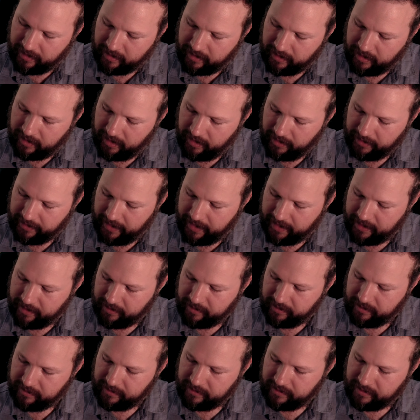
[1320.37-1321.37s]

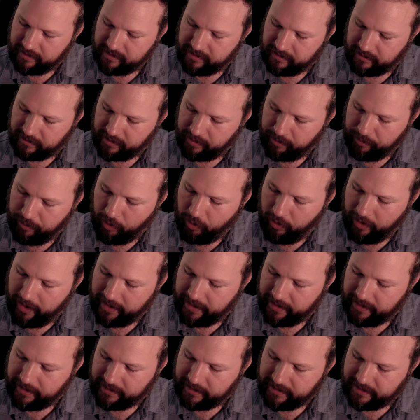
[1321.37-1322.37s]
Again, the
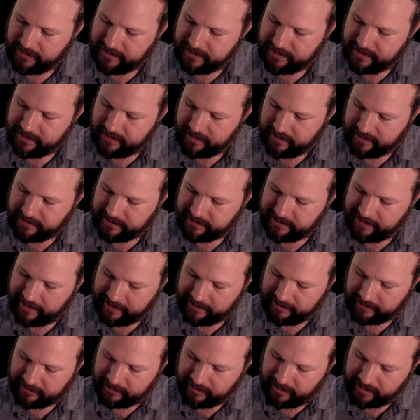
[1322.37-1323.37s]
poetic is the
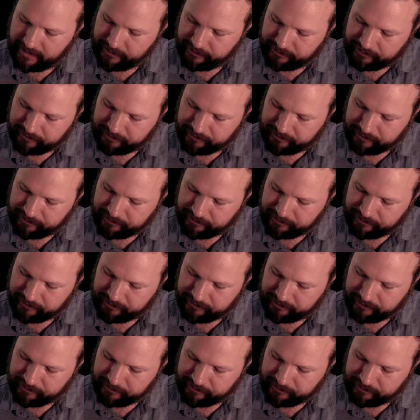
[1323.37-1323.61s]
aesthetic life.